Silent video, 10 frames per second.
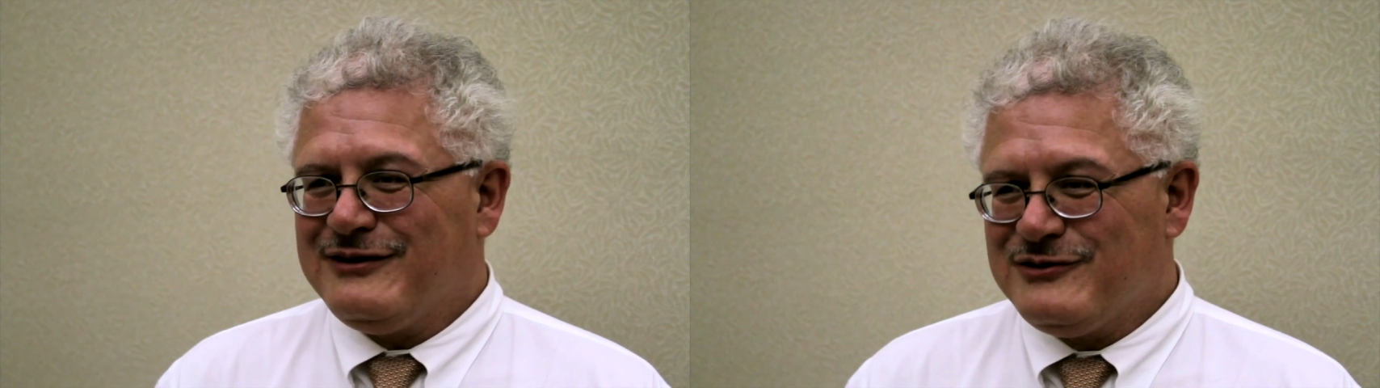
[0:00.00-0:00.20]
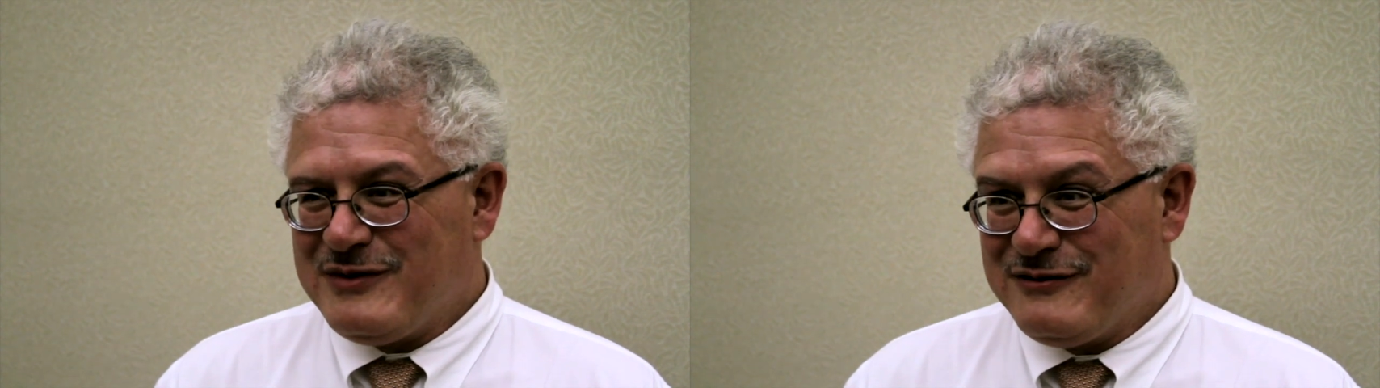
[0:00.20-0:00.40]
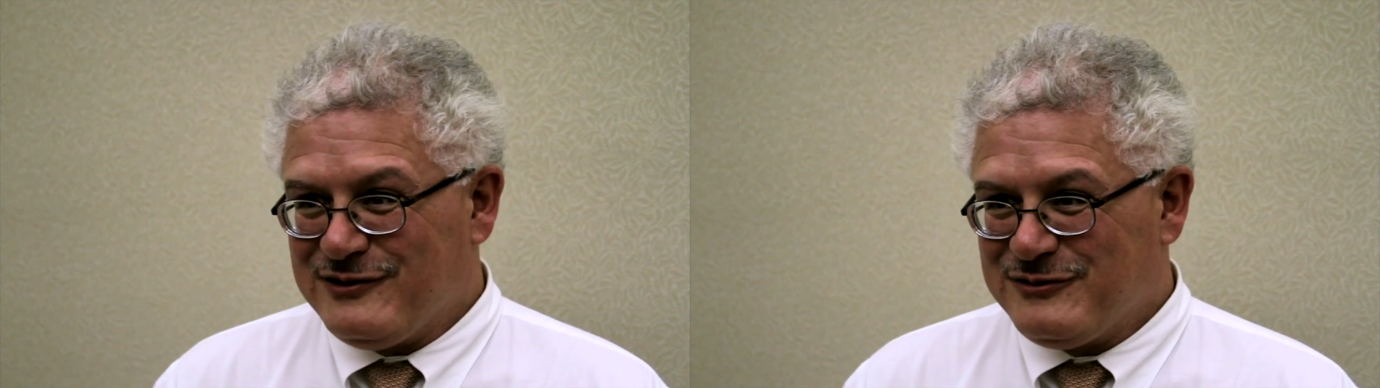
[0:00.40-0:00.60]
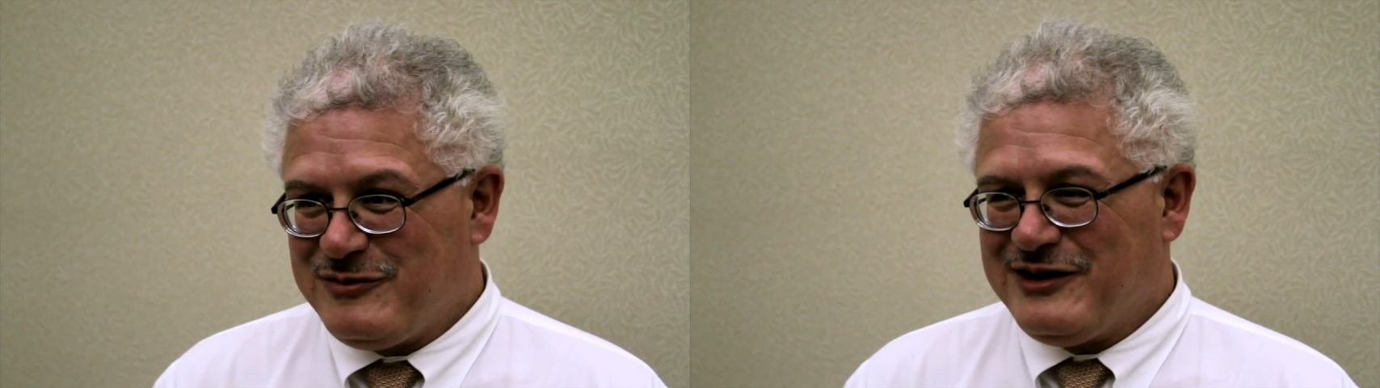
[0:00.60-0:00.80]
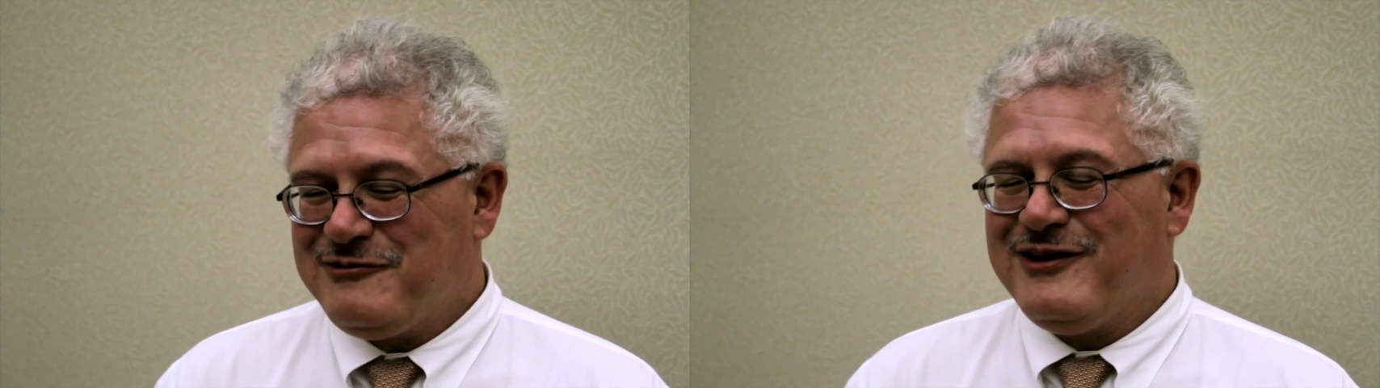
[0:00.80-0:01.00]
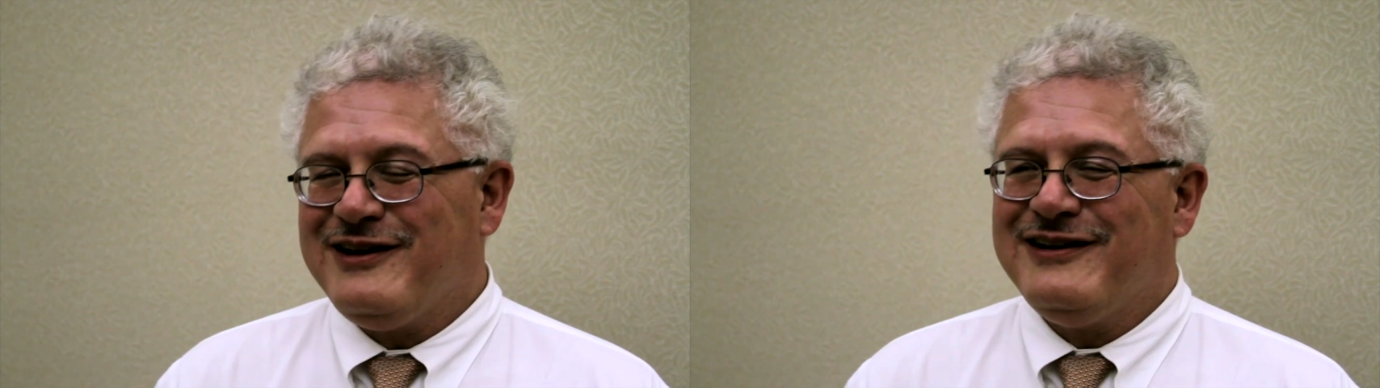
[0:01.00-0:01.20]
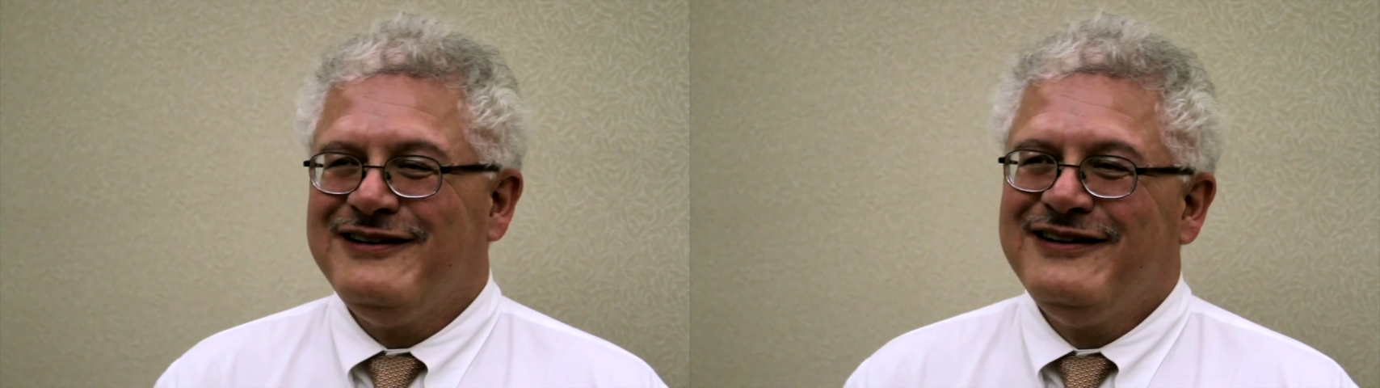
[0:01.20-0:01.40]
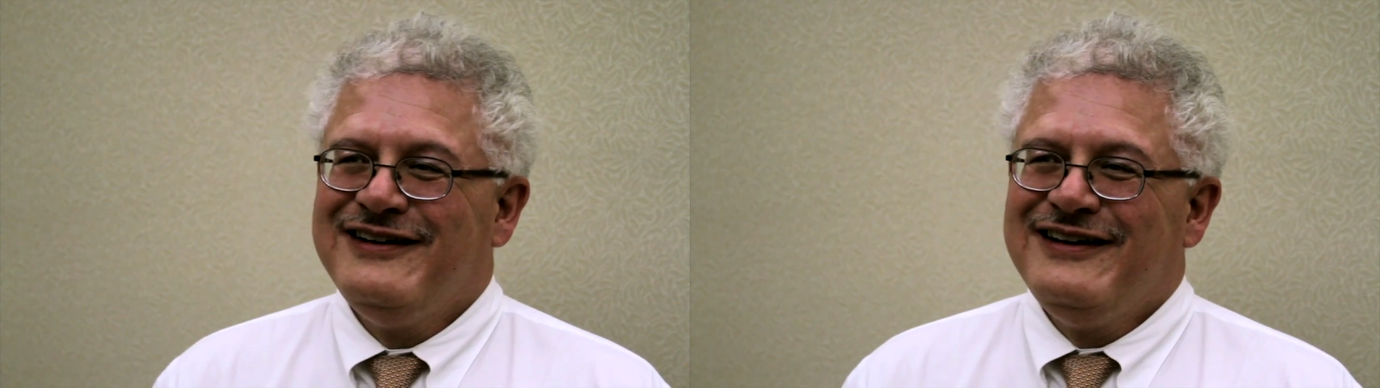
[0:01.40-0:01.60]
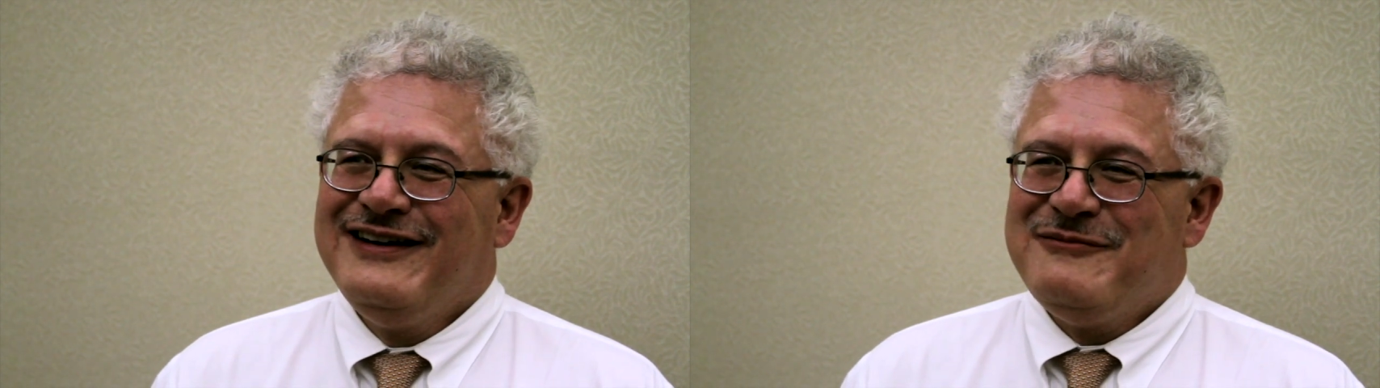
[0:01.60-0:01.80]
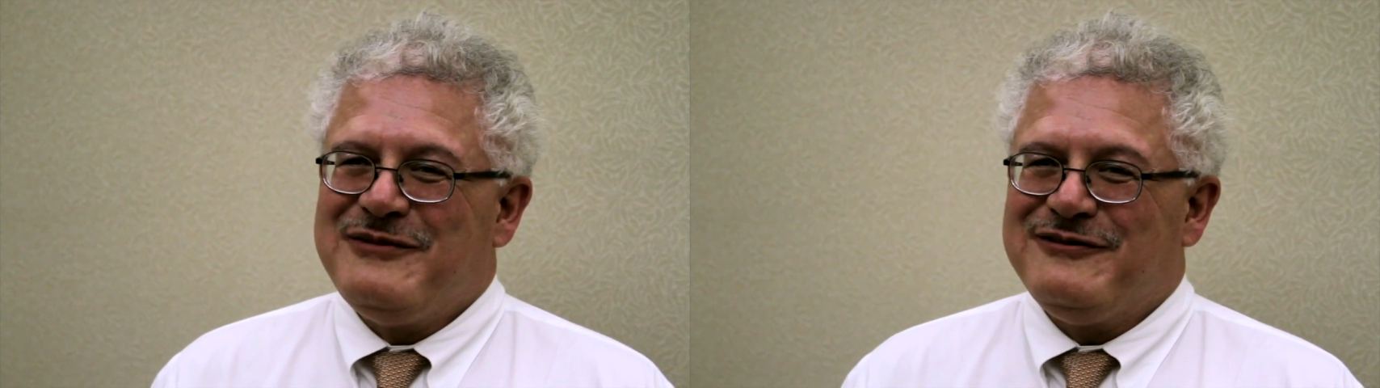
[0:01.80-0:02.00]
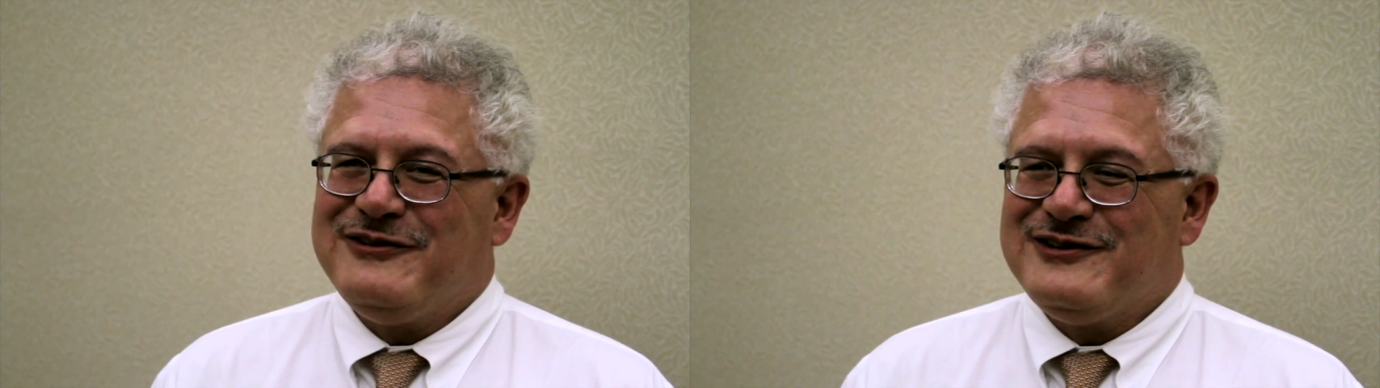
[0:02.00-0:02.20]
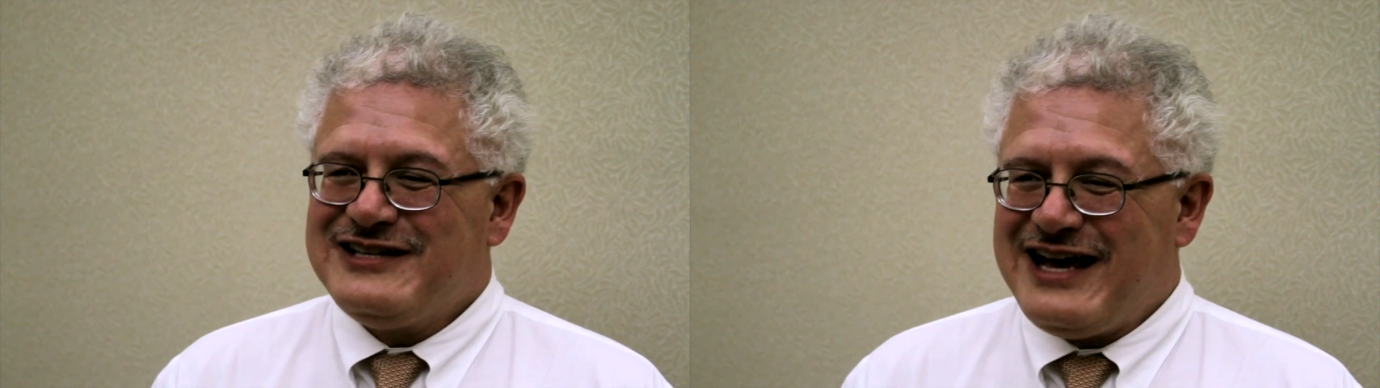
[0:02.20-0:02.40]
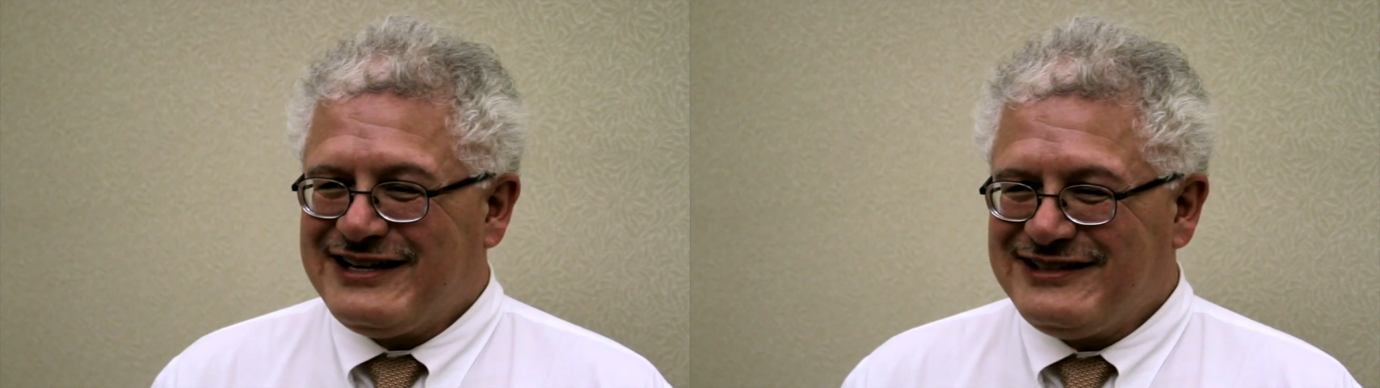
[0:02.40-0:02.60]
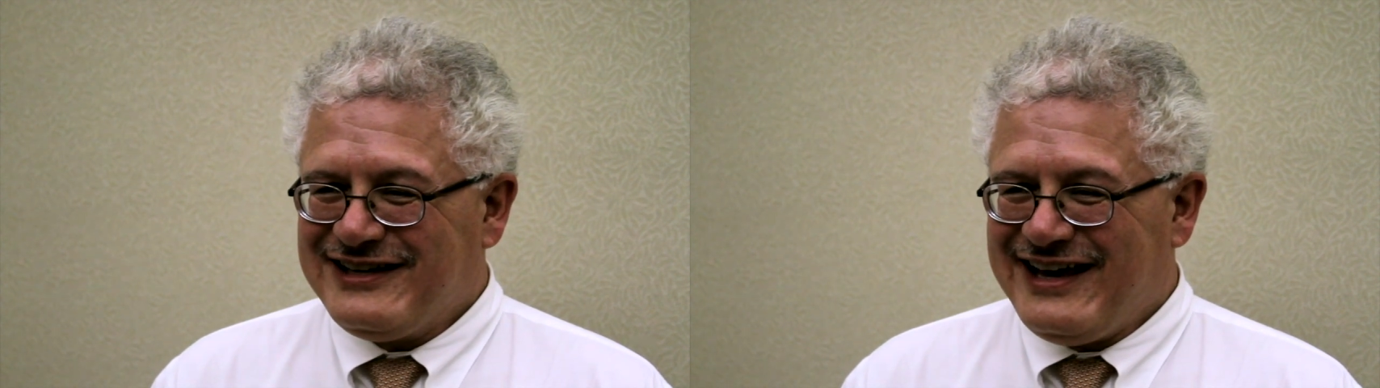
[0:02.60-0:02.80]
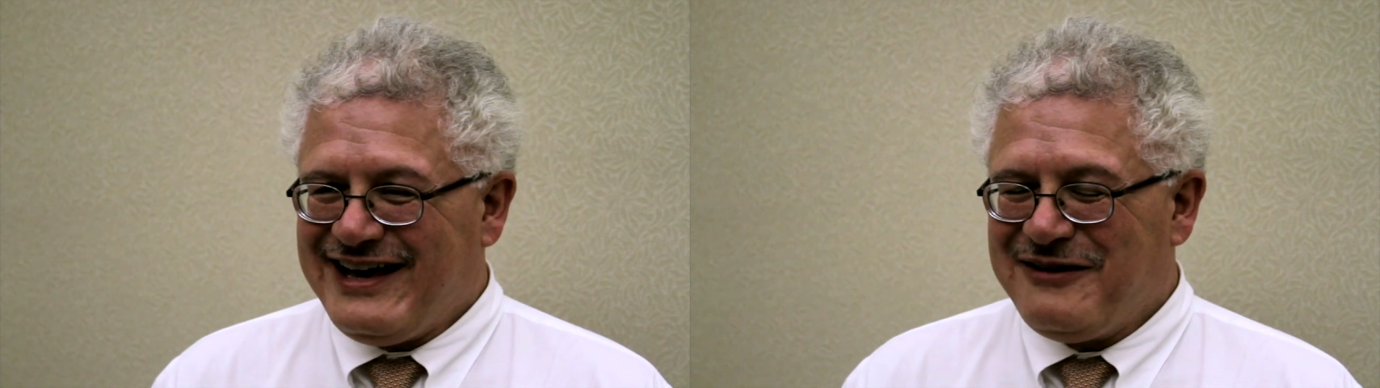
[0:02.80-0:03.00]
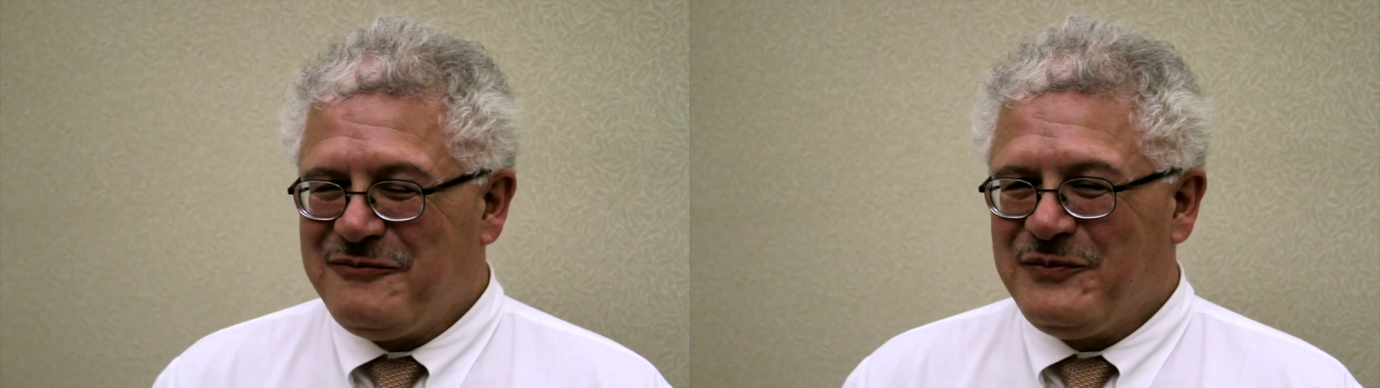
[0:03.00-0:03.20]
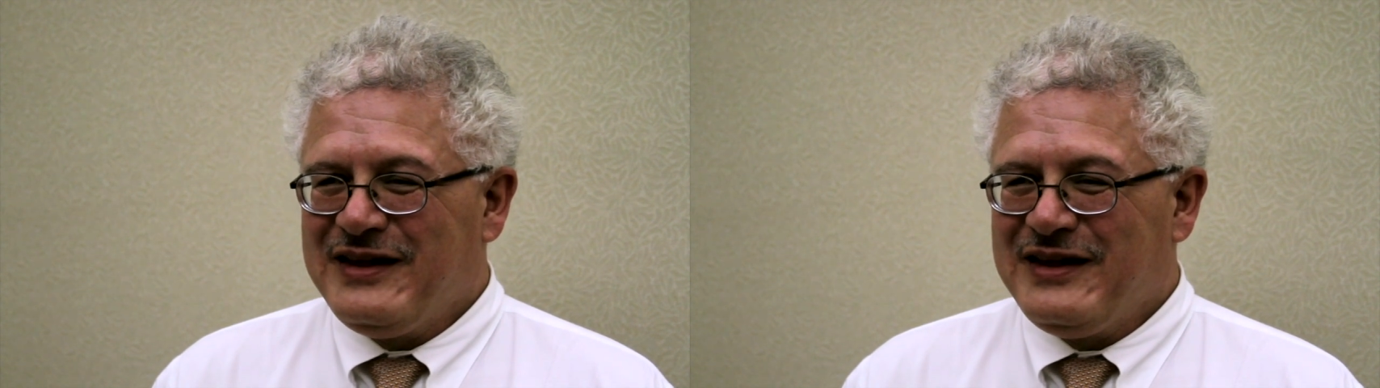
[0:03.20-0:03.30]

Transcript: it was my first plane ride, my first taxi cab.